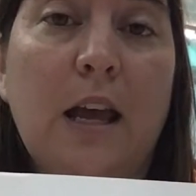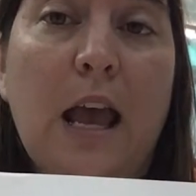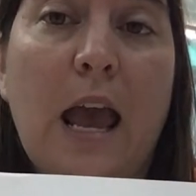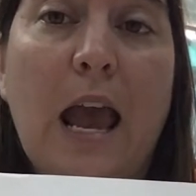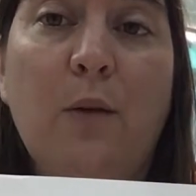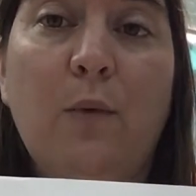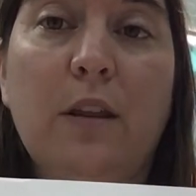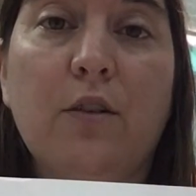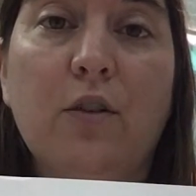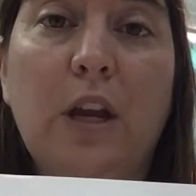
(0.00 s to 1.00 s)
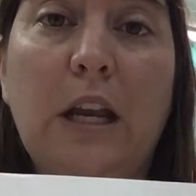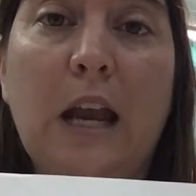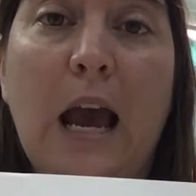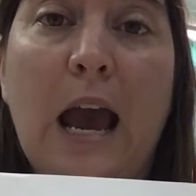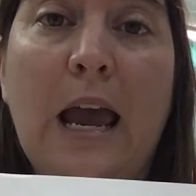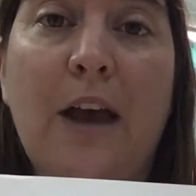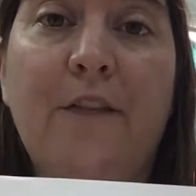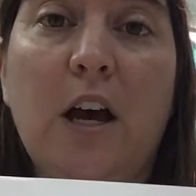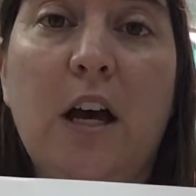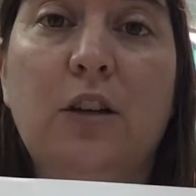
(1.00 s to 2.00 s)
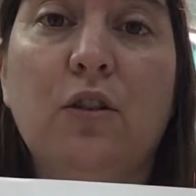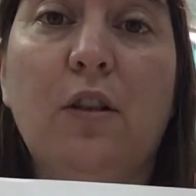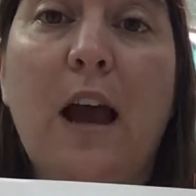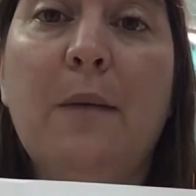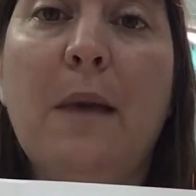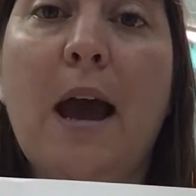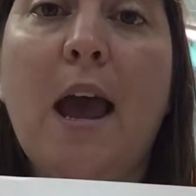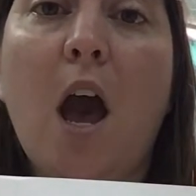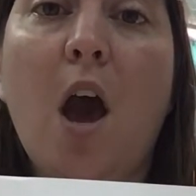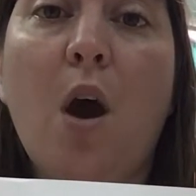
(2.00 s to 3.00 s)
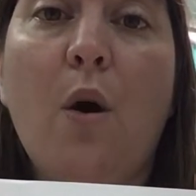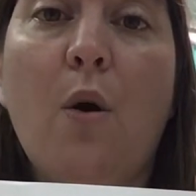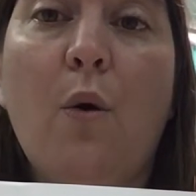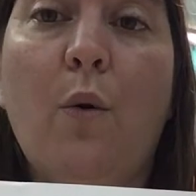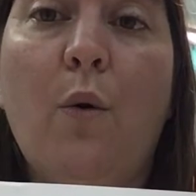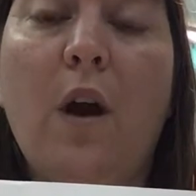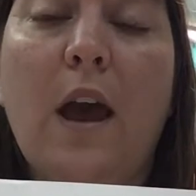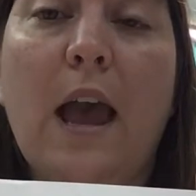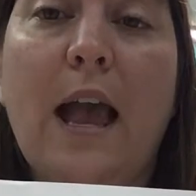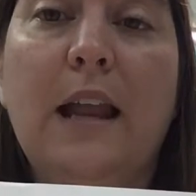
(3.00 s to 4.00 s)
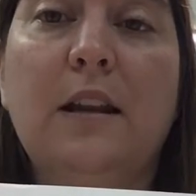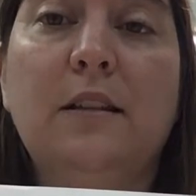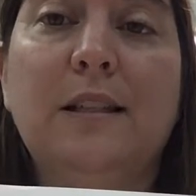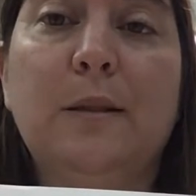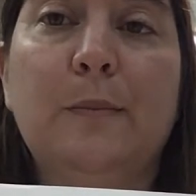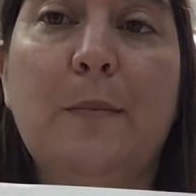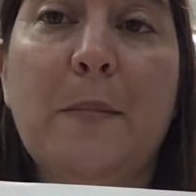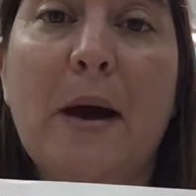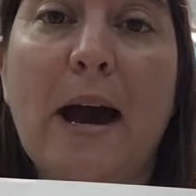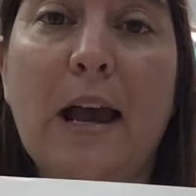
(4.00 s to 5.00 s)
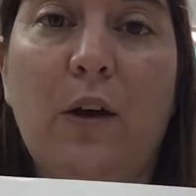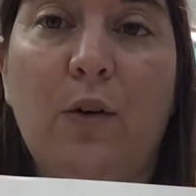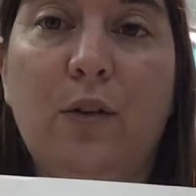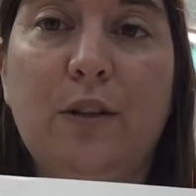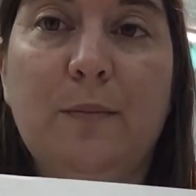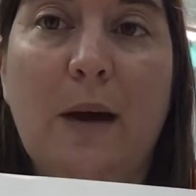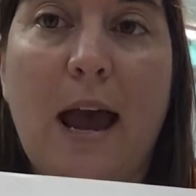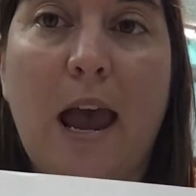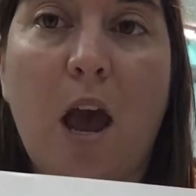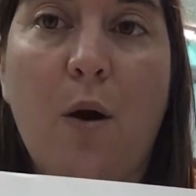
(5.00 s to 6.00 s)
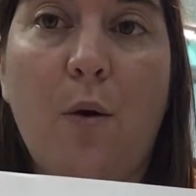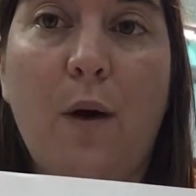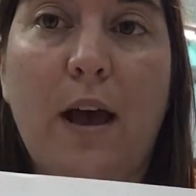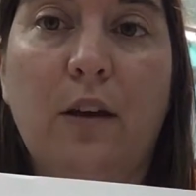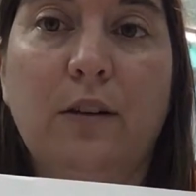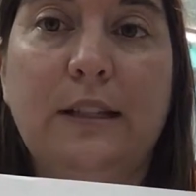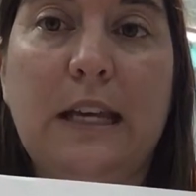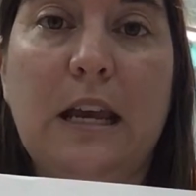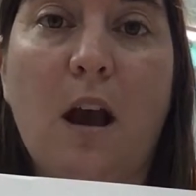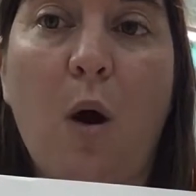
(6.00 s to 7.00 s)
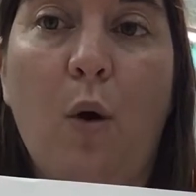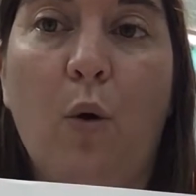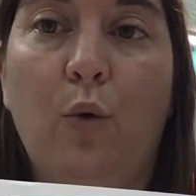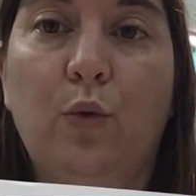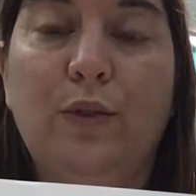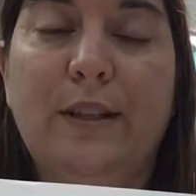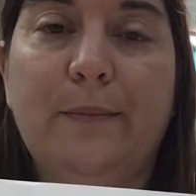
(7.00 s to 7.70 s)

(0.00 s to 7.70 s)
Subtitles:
And with green, I have underlined my O and smiled my O-L-D, old.